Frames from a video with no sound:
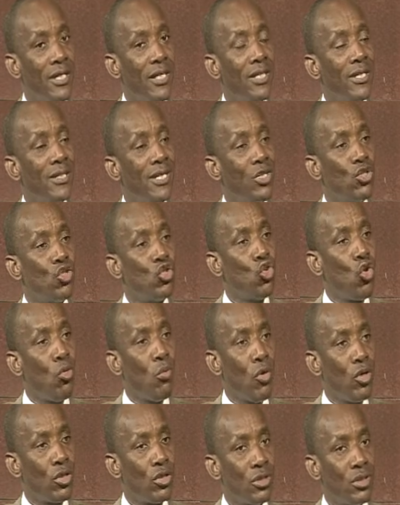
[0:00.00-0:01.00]
there's so
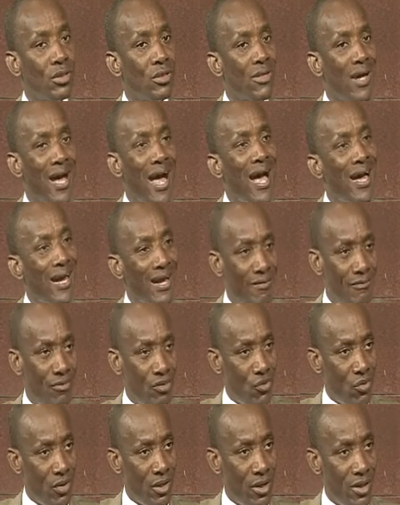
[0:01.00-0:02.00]
much anger
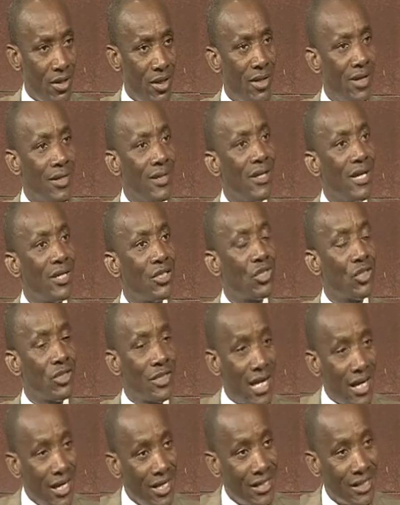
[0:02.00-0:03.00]
everywhere. There's
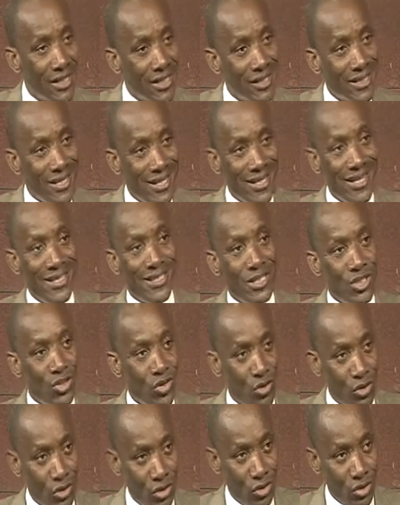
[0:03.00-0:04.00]
challenges against this
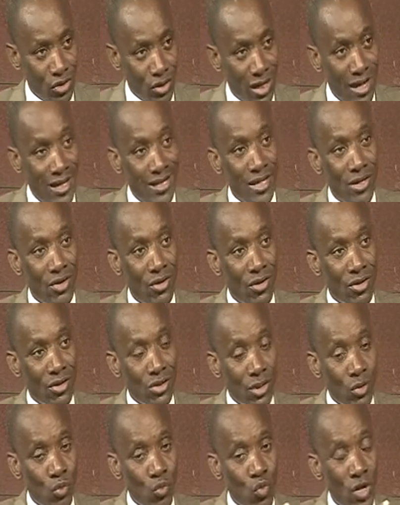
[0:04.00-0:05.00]
constitution. And
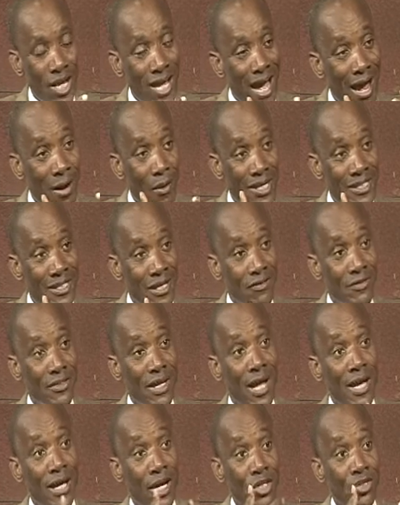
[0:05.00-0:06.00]
we ourselves are a
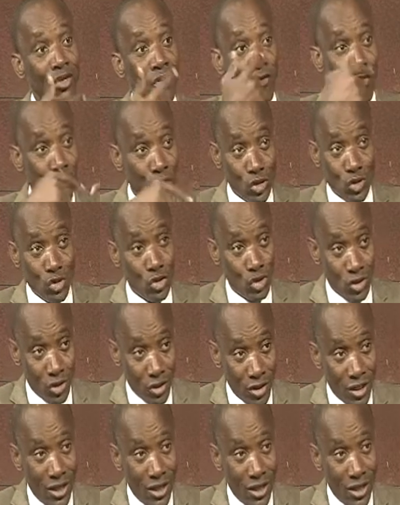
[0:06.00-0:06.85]
question of constitution.